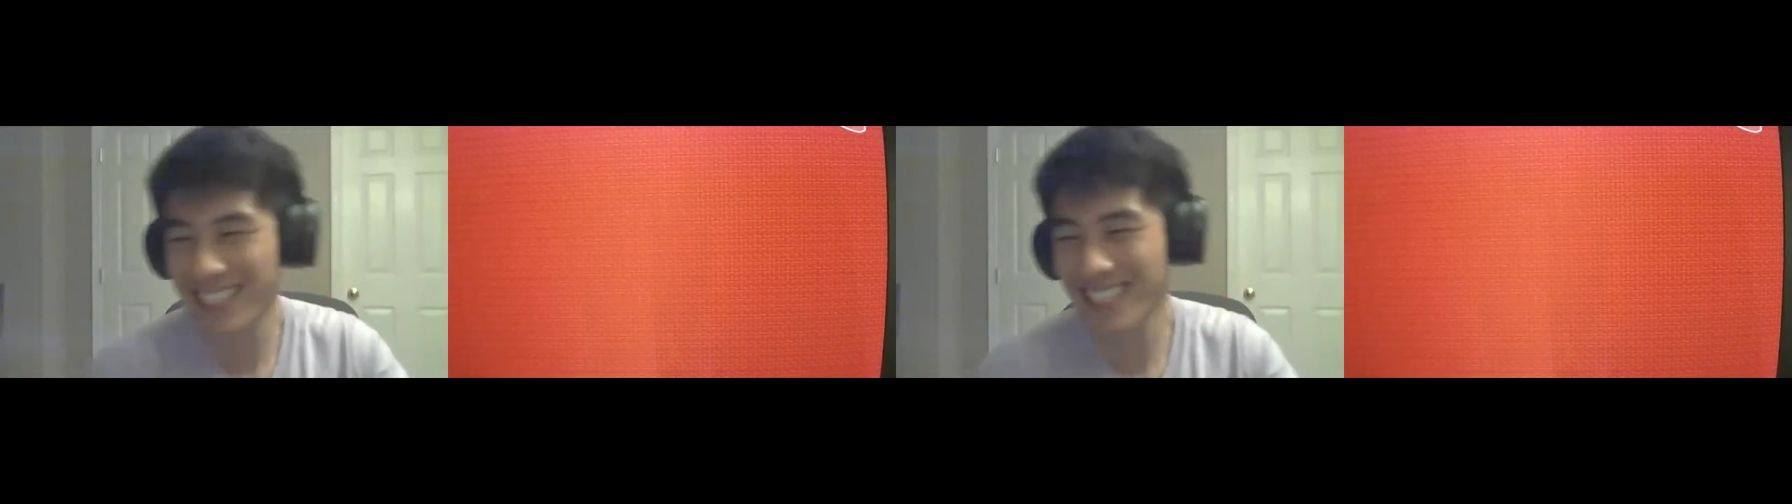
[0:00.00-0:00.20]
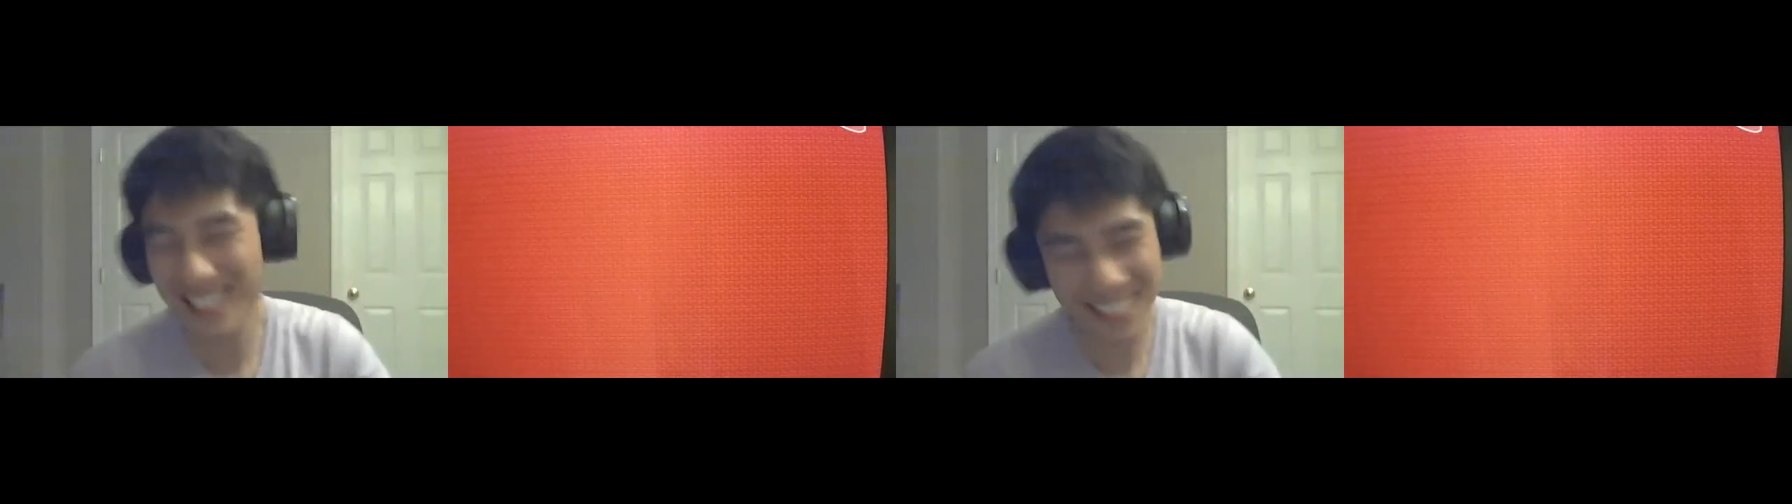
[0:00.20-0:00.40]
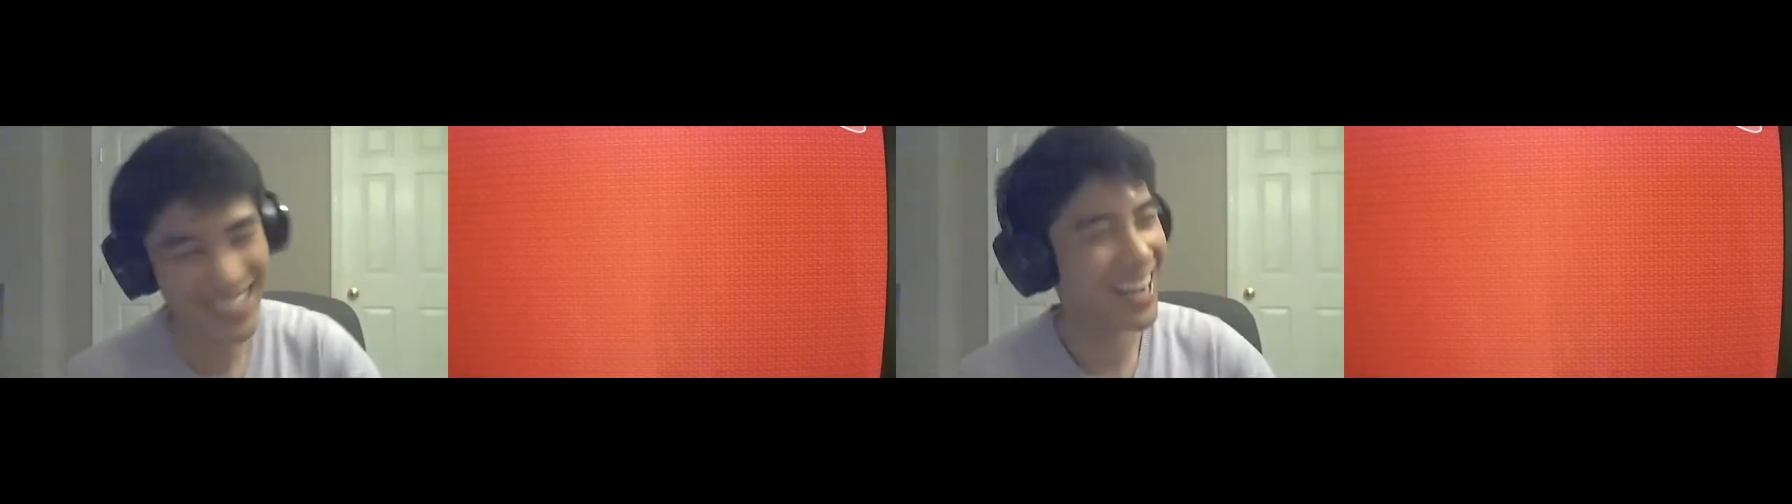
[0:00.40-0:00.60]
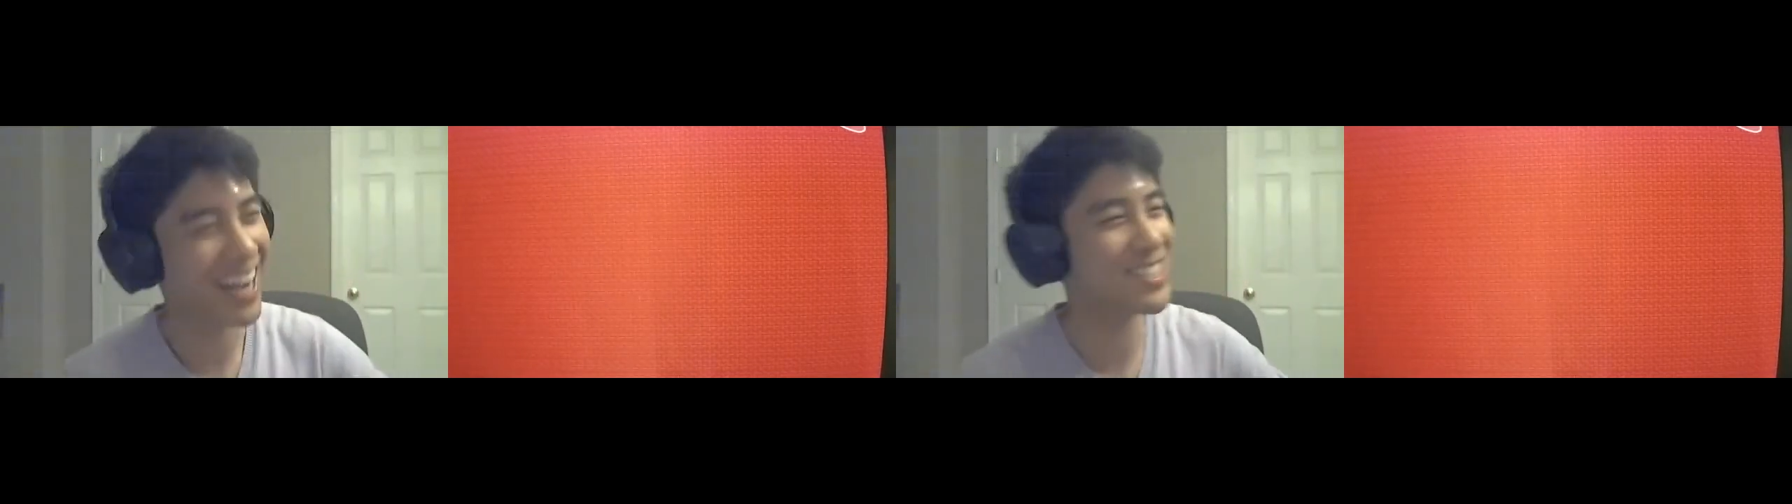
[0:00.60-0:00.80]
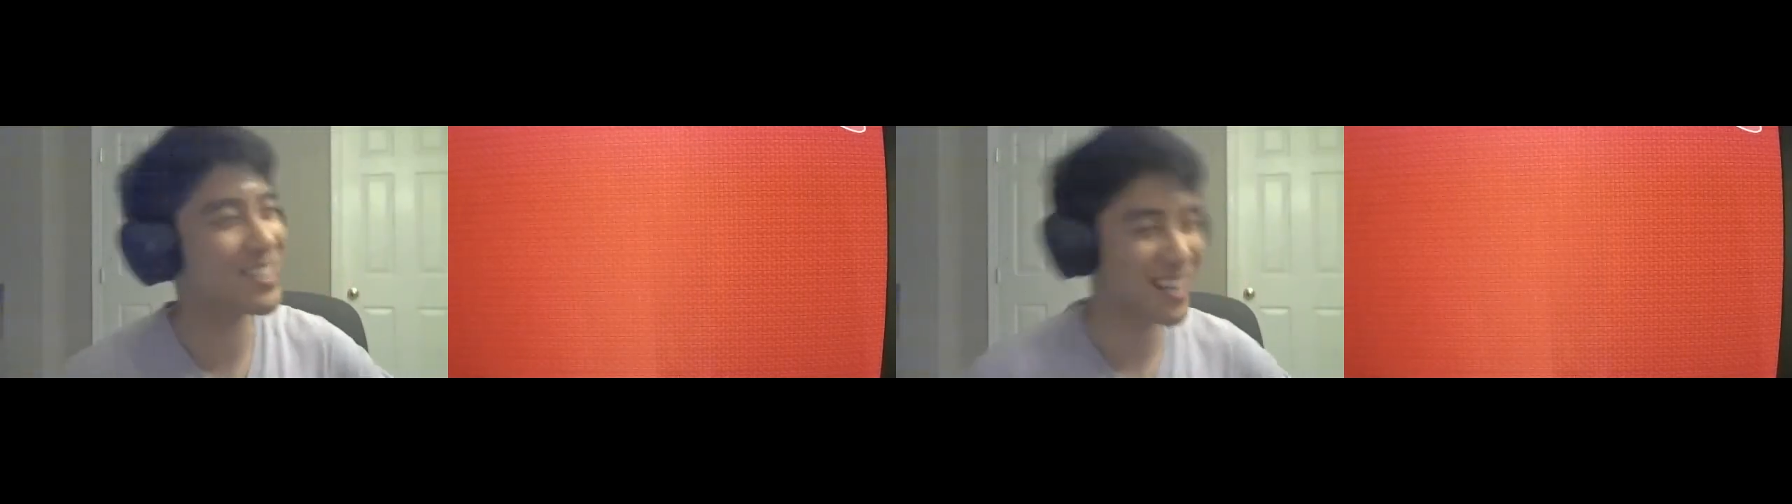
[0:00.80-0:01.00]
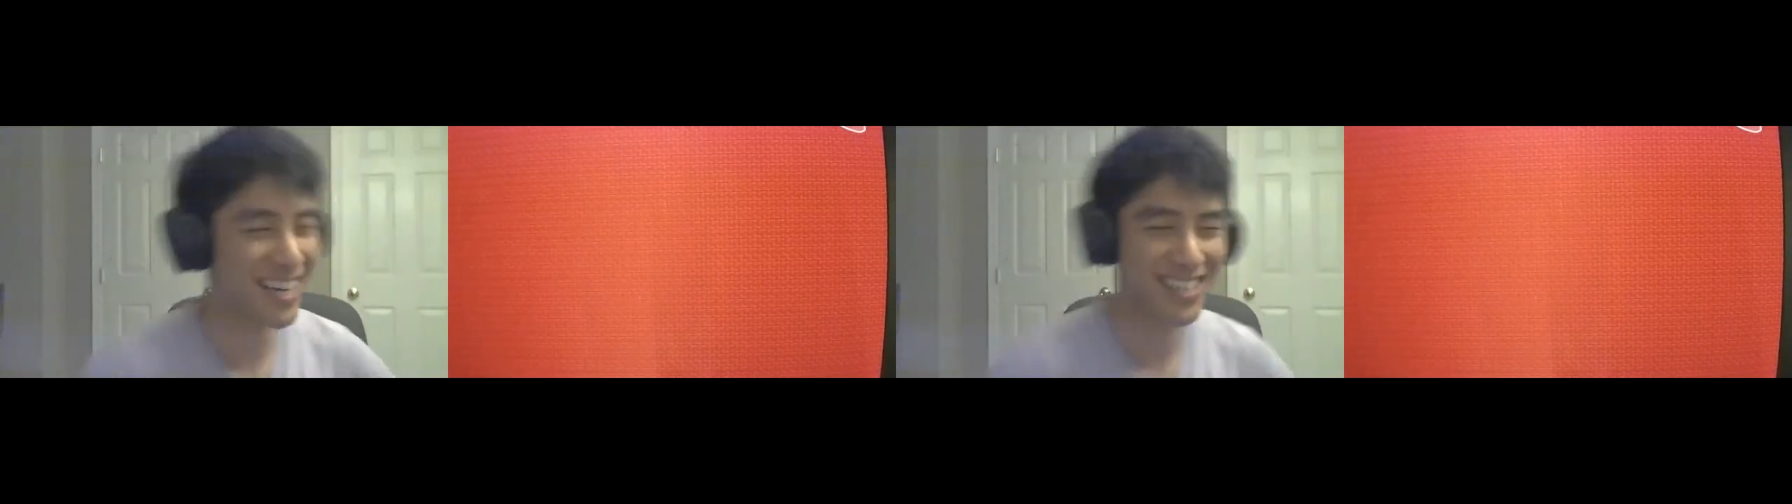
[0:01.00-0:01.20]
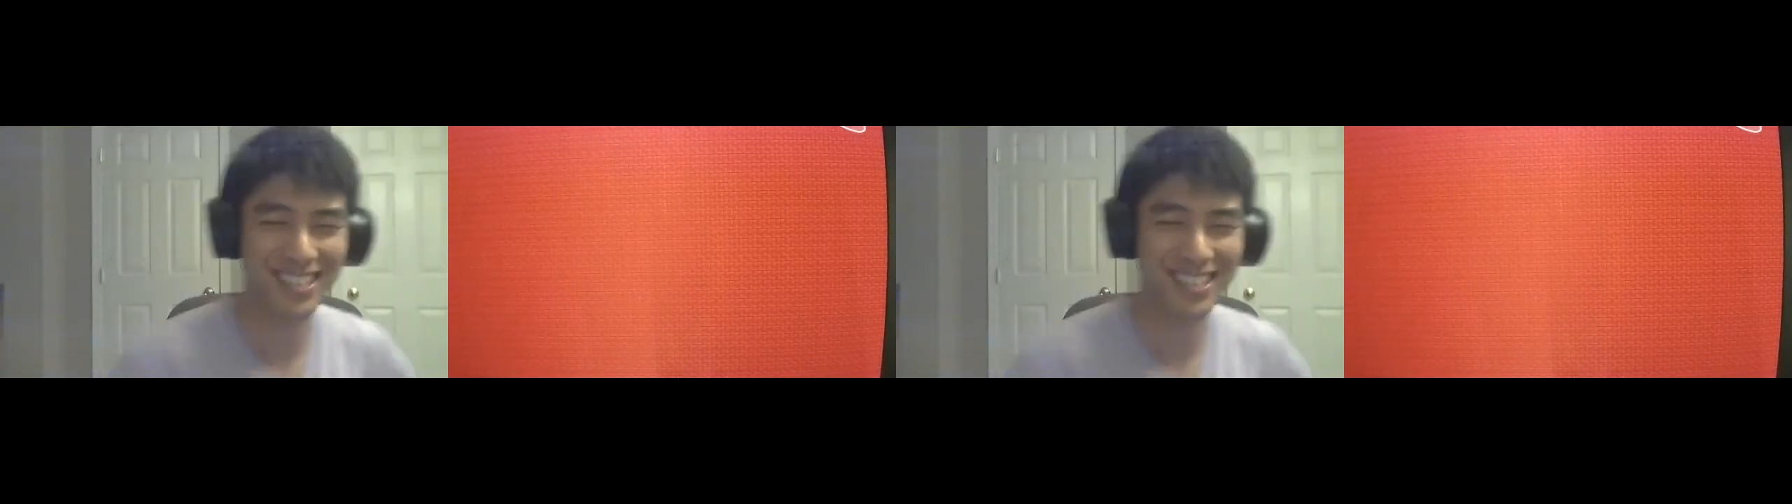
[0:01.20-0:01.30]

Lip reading: try out the